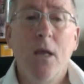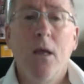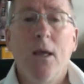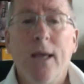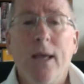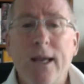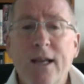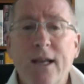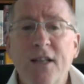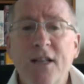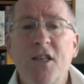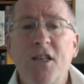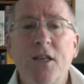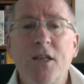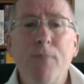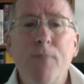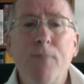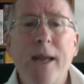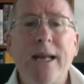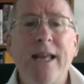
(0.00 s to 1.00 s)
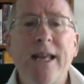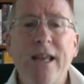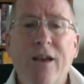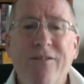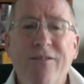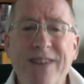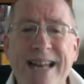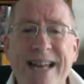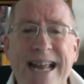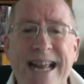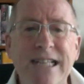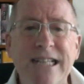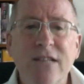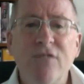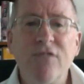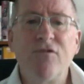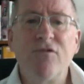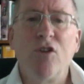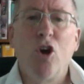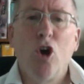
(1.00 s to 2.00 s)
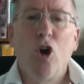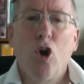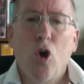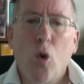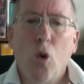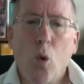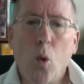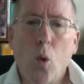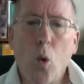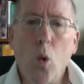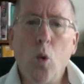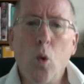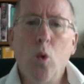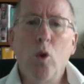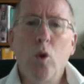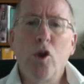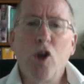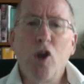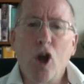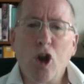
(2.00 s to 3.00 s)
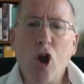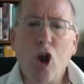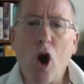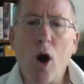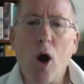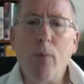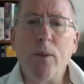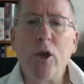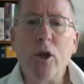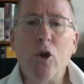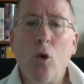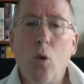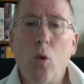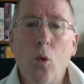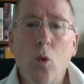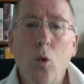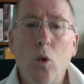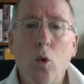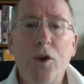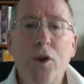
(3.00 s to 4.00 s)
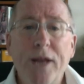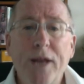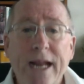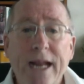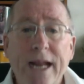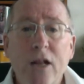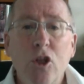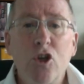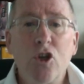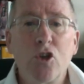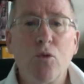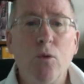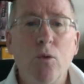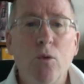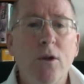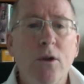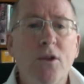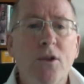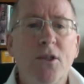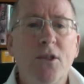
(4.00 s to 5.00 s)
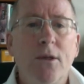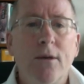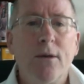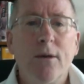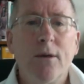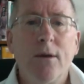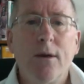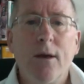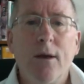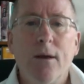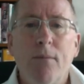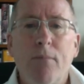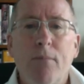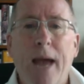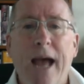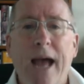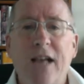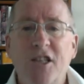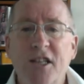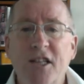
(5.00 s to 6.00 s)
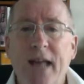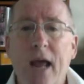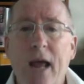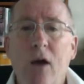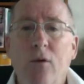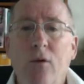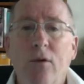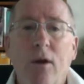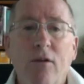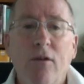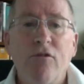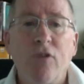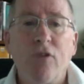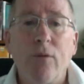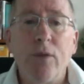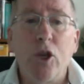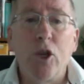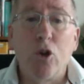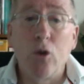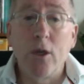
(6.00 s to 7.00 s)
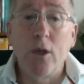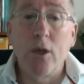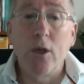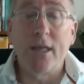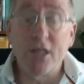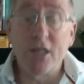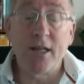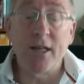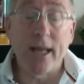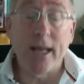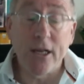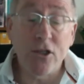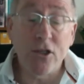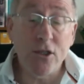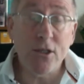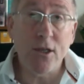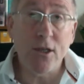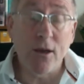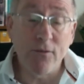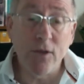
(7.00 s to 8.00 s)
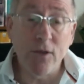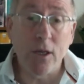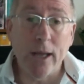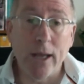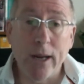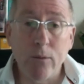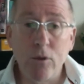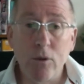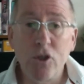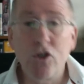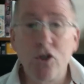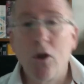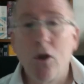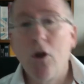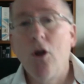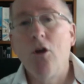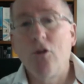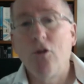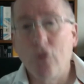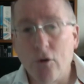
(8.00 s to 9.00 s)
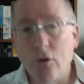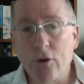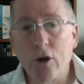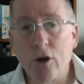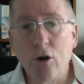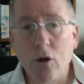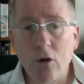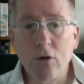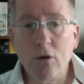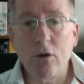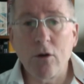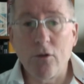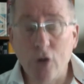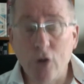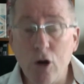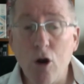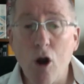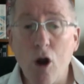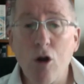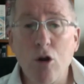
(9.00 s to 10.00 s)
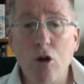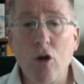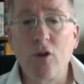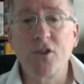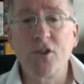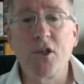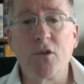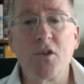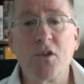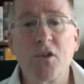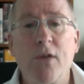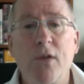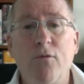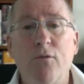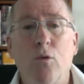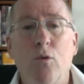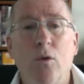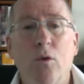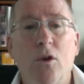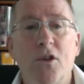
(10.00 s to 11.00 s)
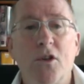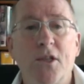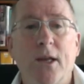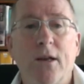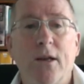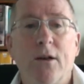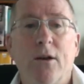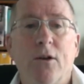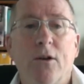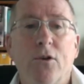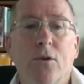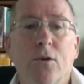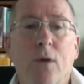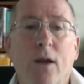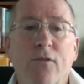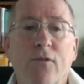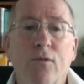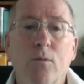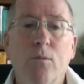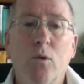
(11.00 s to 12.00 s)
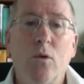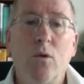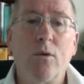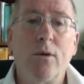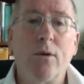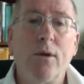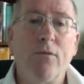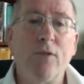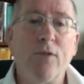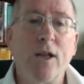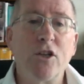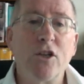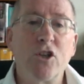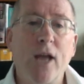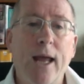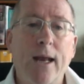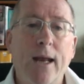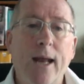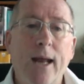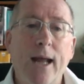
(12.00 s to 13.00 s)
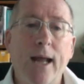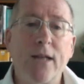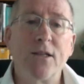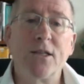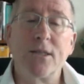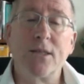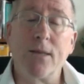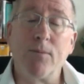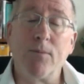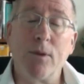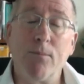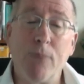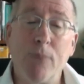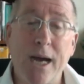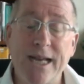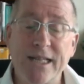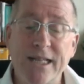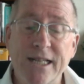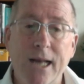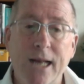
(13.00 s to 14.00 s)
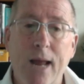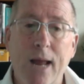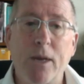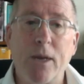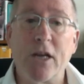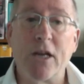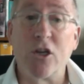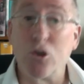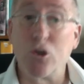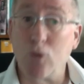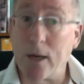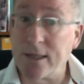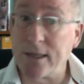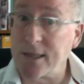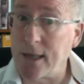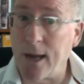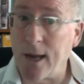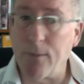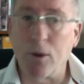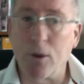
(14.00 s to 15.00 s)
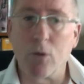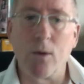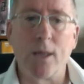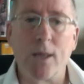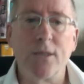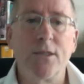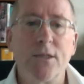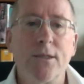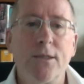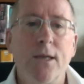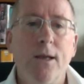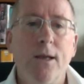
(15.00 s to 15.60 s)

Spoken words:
It consists mainly of native, old, common, Old English words passed down from the earliest stages of the language, though there are also several words that derive from Old French and Latin, some of the bisyllabic and trisyllabic ones.